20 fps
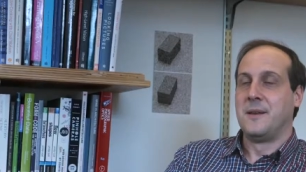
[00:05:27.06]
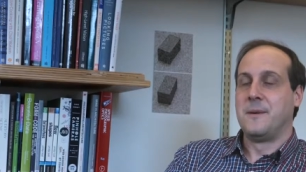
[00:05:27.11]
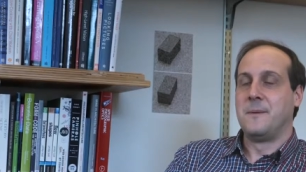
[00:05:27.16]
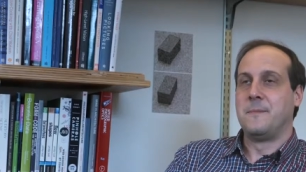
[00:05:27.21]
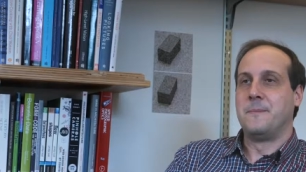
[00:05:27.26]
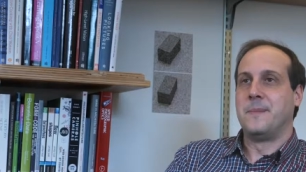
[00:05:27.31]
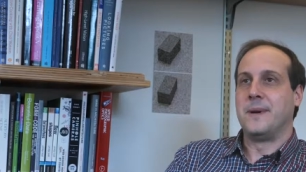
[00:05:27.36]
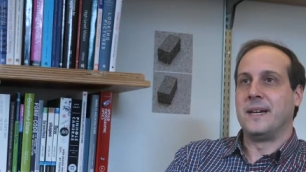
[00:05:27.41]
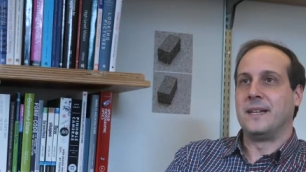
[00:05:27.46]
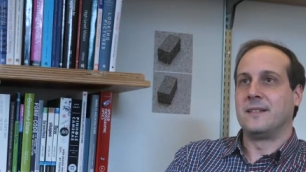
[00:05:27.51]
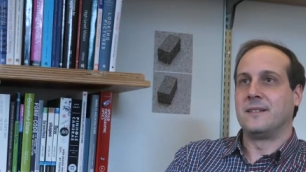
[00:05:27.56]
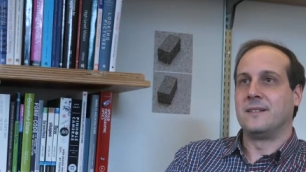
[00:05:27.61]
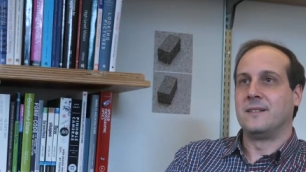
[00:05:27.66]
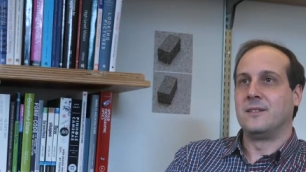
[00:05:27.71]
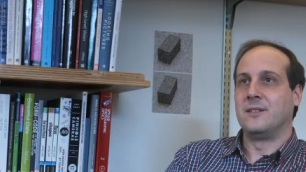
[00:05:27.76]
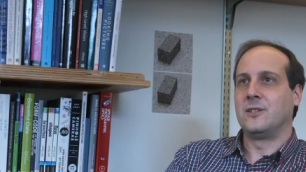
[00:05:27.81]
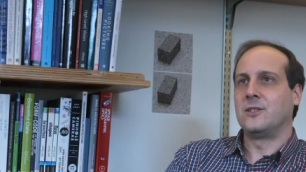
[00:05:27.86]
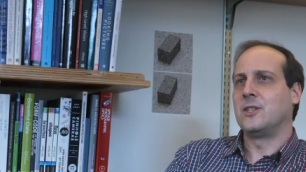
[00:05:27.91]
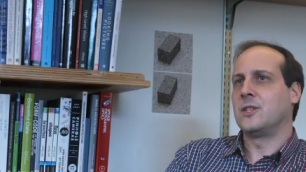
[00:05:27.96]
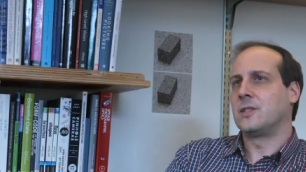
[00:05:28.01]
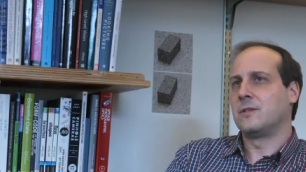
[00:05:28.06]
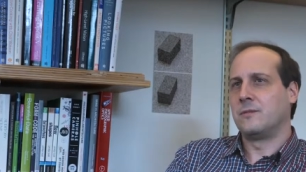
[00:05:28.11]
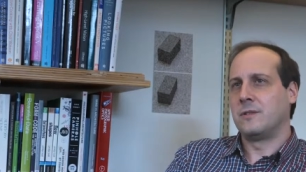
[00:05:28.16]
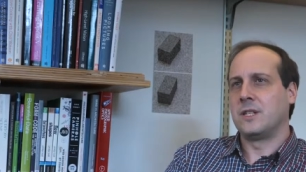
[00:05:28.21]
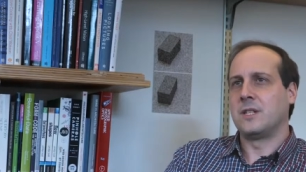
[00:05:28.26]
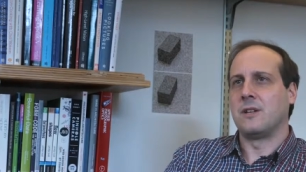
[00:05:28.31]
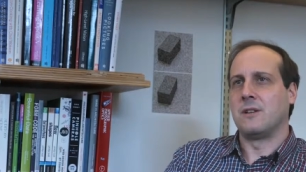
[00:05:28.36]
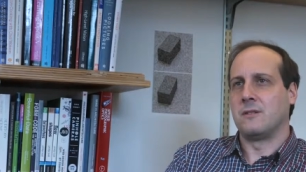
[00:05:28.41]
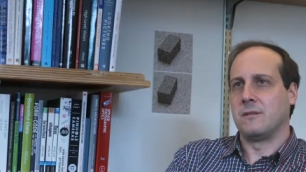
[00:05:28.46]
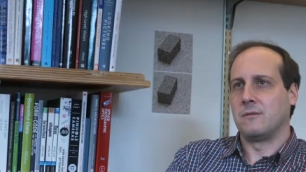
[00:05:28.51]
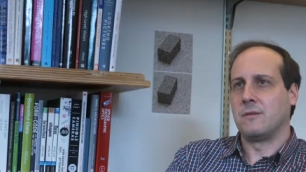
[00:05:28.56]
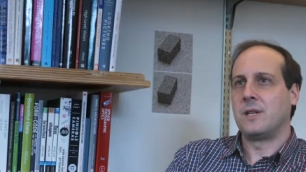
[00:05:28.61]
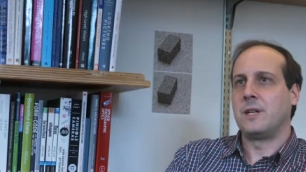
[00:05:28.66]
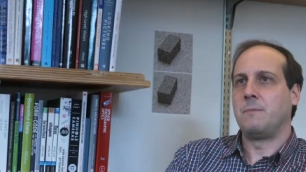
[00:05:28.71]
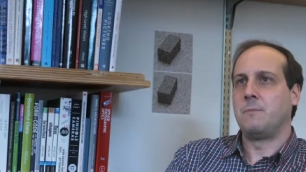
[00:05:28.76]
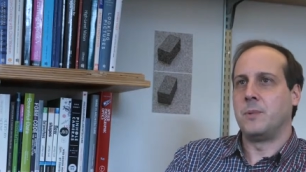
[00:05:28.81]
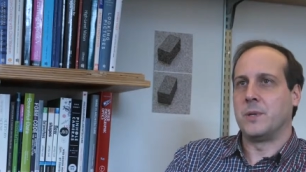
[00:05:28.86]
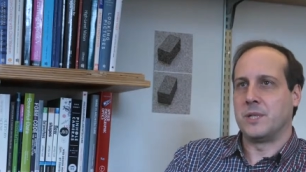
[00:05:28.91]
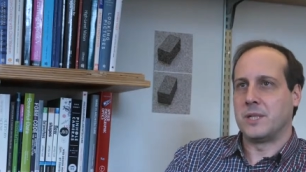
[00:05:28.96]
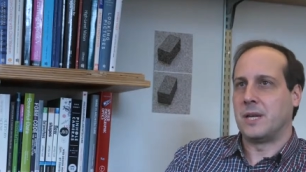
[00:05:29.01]
But not just vision, really
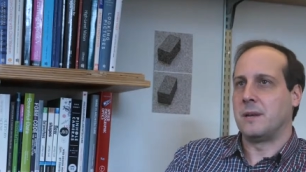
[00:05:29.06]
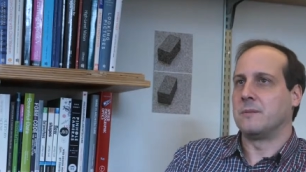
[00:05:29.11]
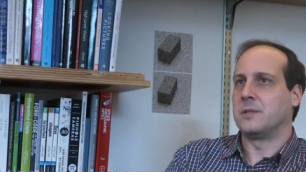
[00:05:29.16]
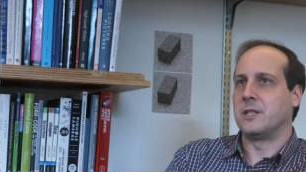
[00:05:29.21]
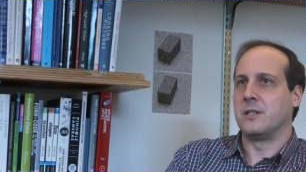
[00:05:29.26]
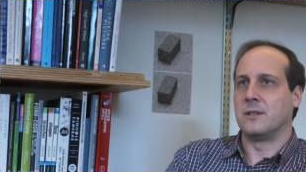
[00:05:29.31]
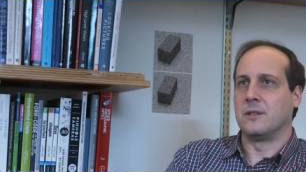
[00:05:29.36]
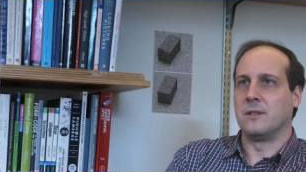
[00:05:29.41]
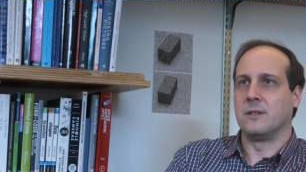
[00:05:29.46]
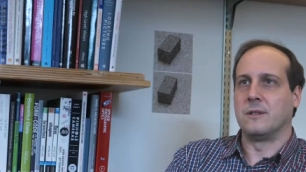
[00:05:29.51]
perception.